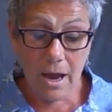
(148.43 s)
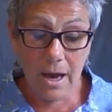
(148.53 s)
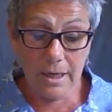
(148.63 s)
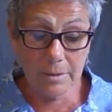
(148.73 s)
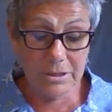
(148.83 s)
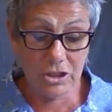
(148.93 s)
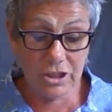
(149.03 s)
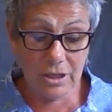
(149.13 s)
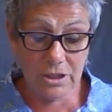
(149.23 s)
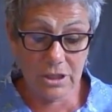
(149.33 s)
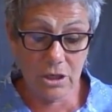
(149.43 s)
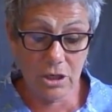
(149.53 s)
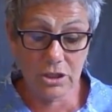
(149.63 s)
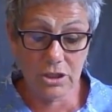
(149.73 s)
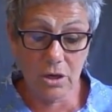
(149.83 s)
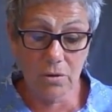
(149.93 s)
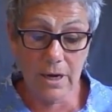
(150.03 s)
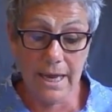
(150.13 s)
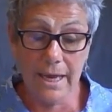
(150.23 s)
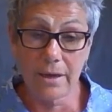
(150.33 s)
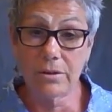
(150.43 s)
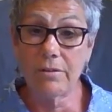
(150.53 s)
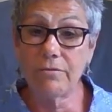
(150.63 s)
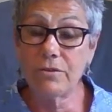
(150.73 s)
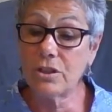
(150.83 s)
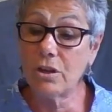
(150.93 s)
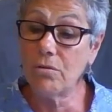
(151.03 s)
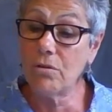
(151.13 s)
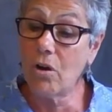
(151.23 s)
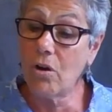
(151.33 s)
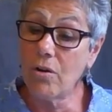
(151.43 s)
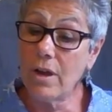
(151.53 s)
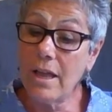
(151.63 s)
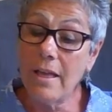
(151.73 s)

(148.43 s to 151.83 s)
I'd been shouting so loud and for so long